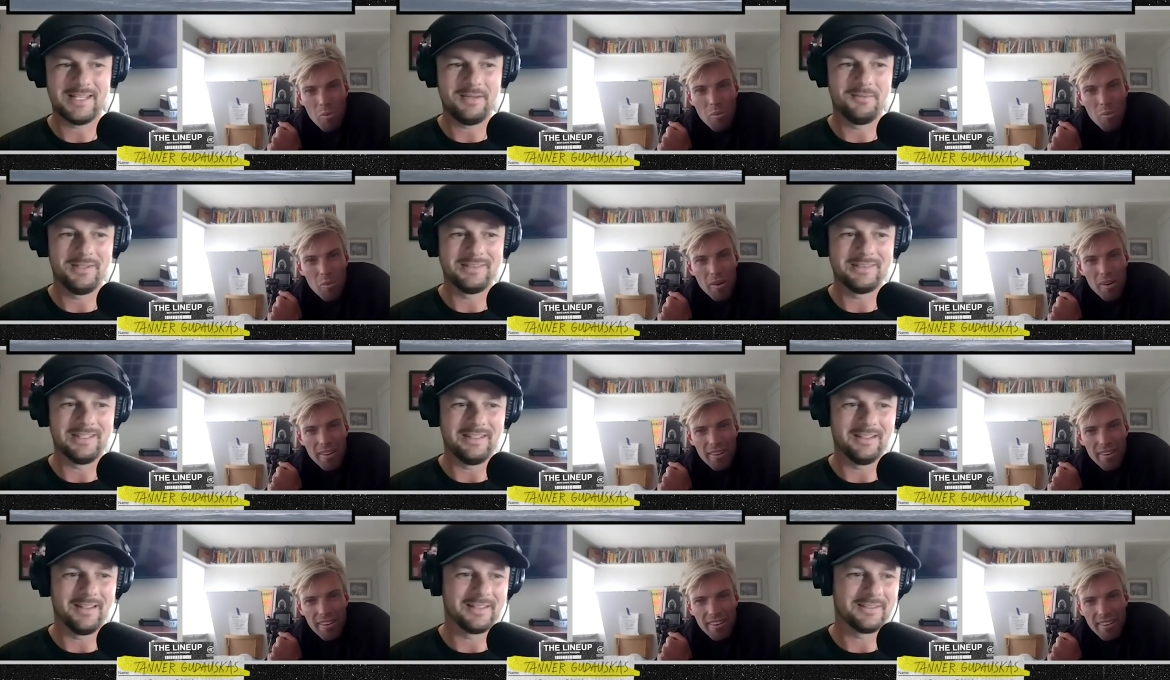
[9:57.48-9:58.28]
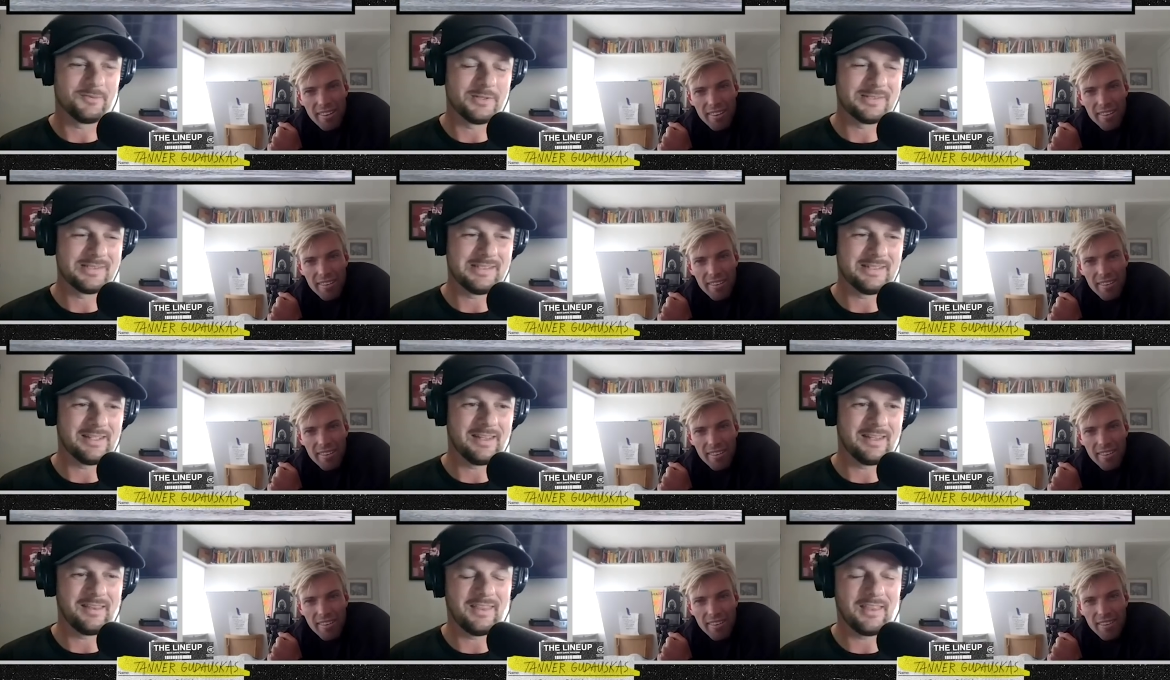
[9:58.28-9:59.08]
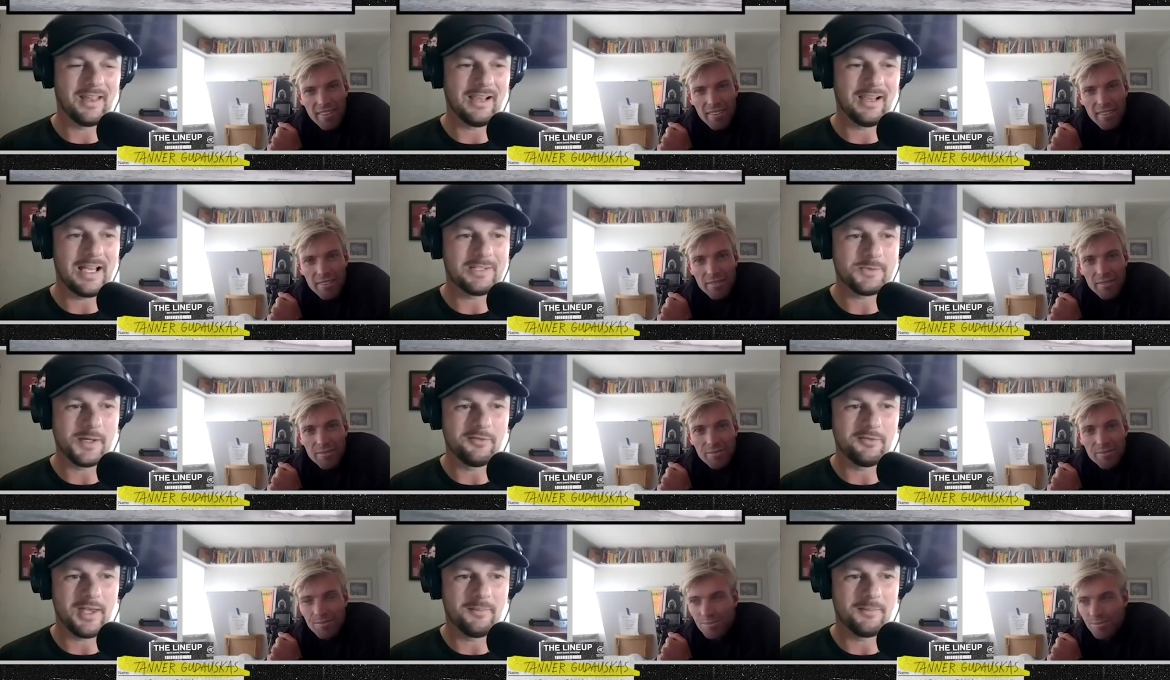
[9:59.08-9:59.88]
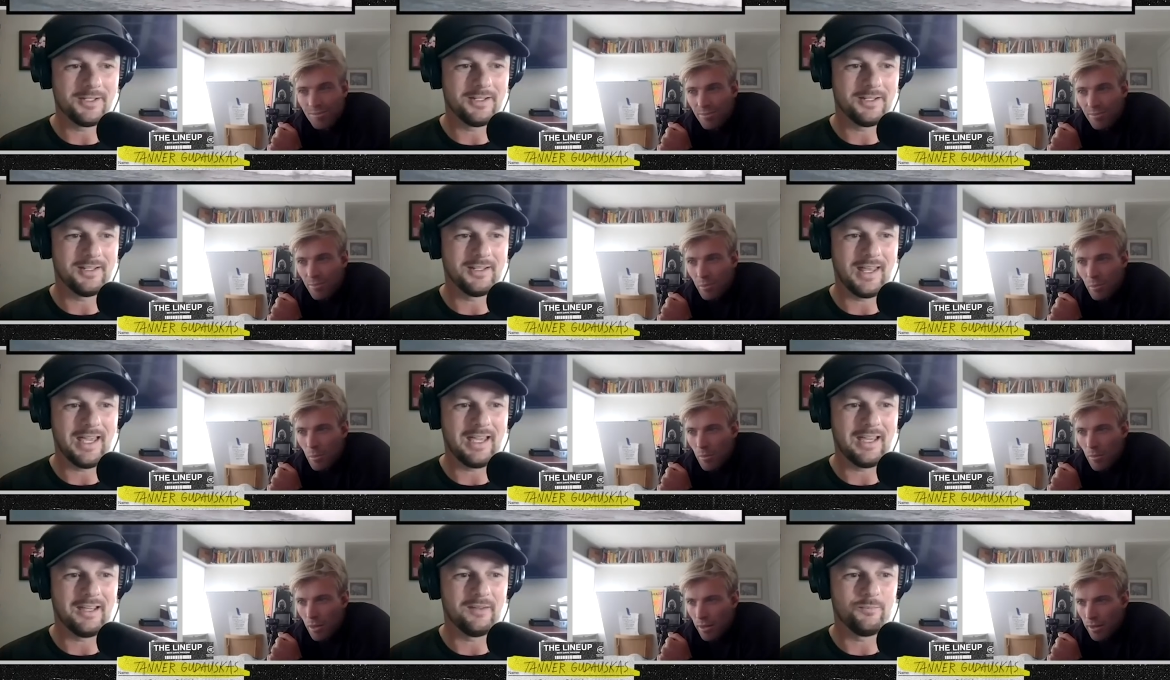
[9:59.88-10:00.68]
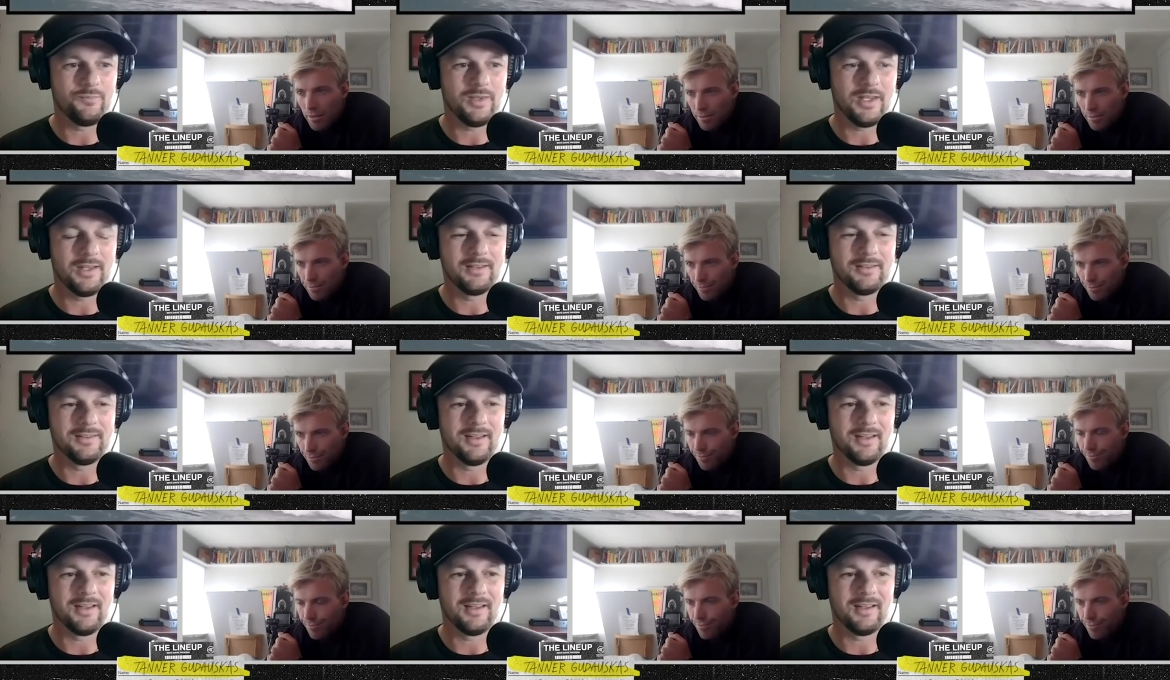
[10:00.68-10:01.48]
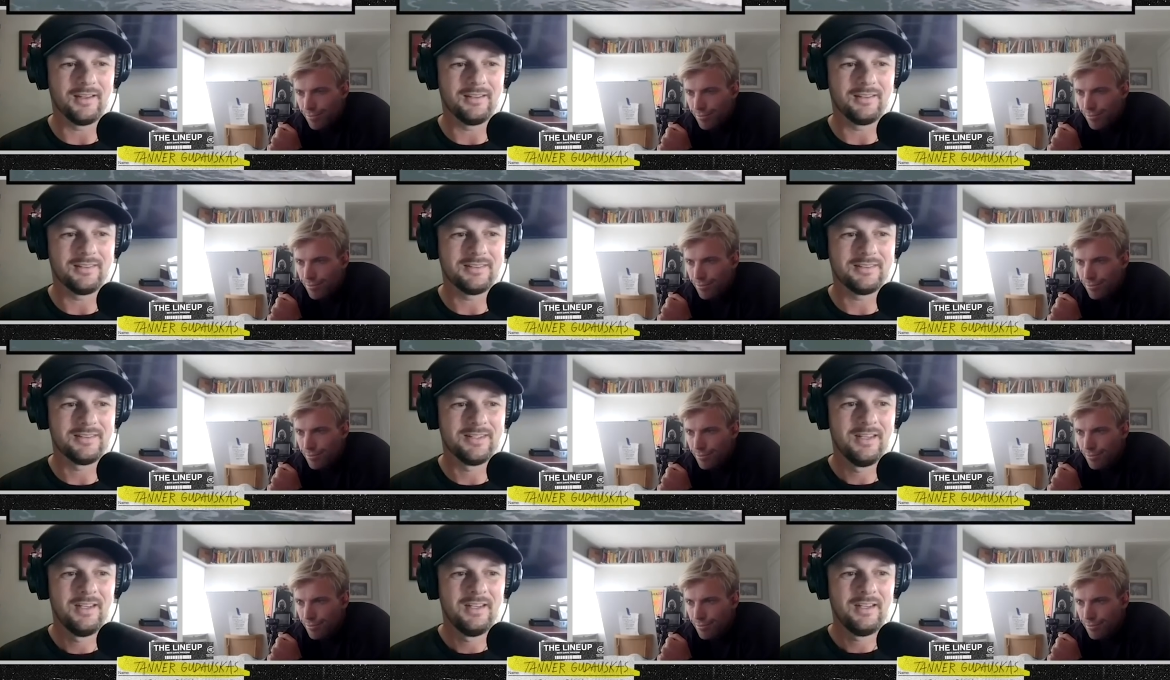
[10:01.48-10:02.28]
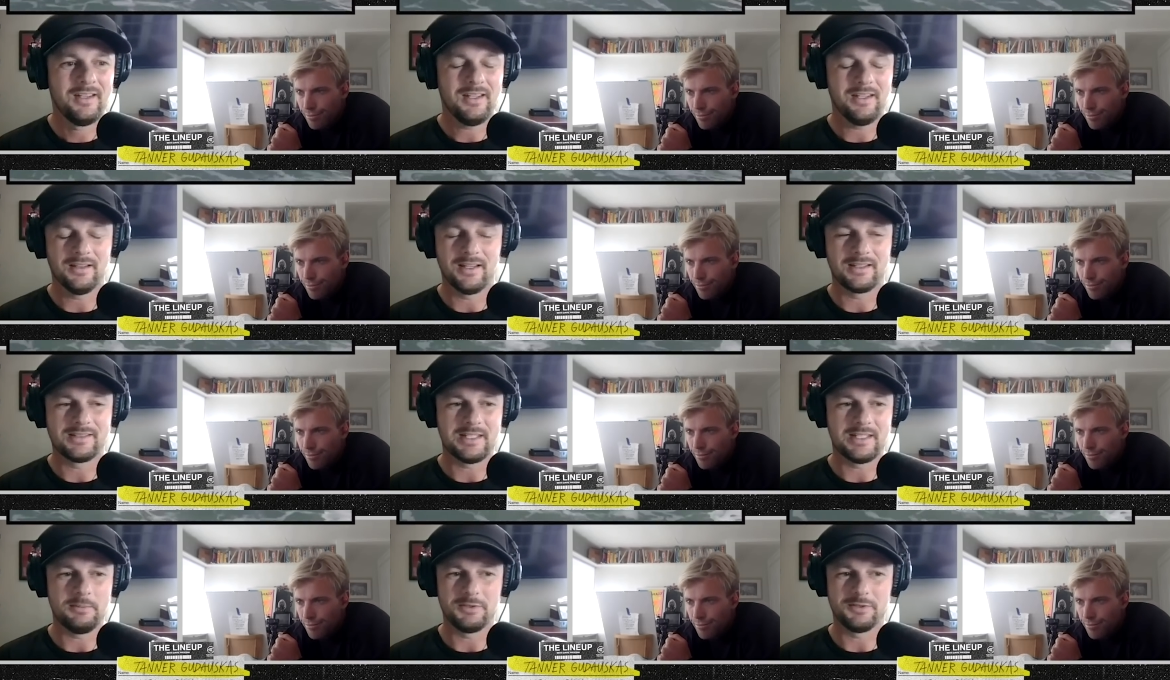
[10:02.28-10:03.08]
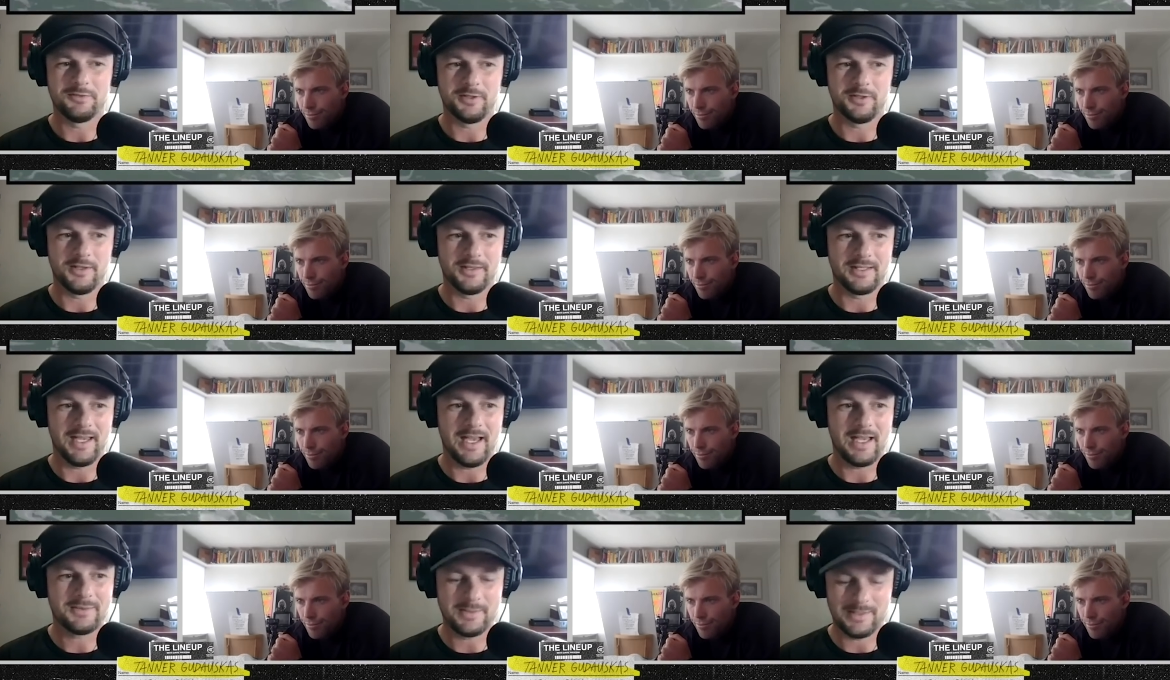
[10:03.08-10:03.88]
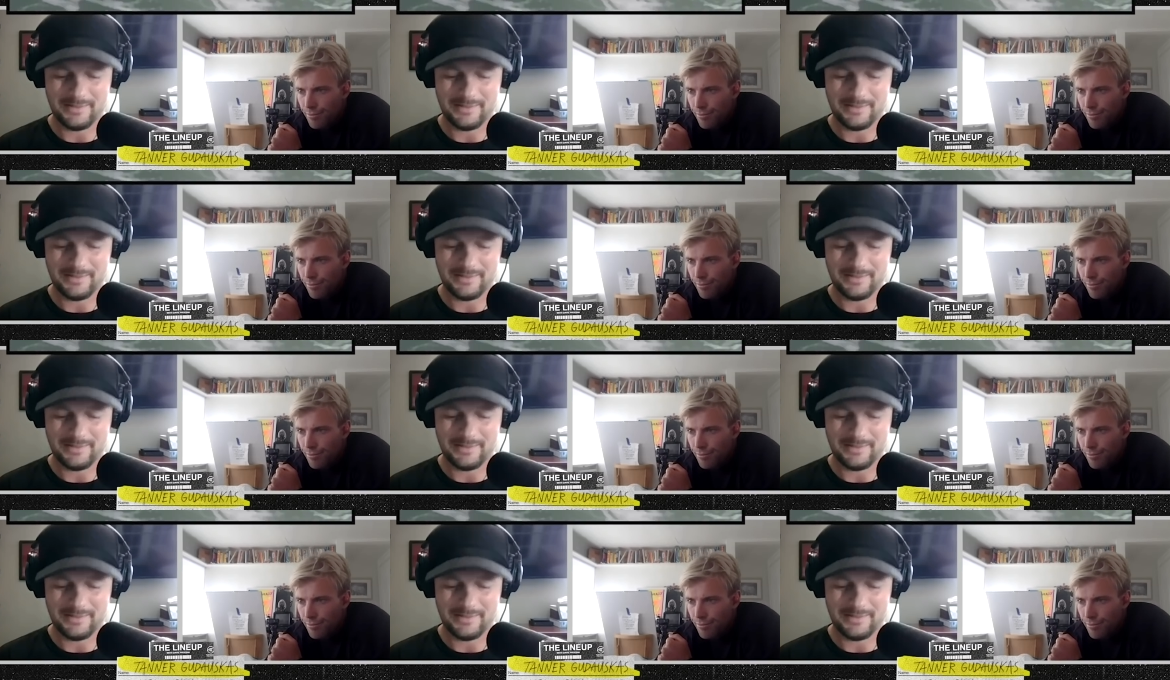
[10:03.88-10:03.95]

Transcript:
Speaker 1: likes to stay busy. Like once he, I think that last wave came in at an 8, and he likes to keep his foot on the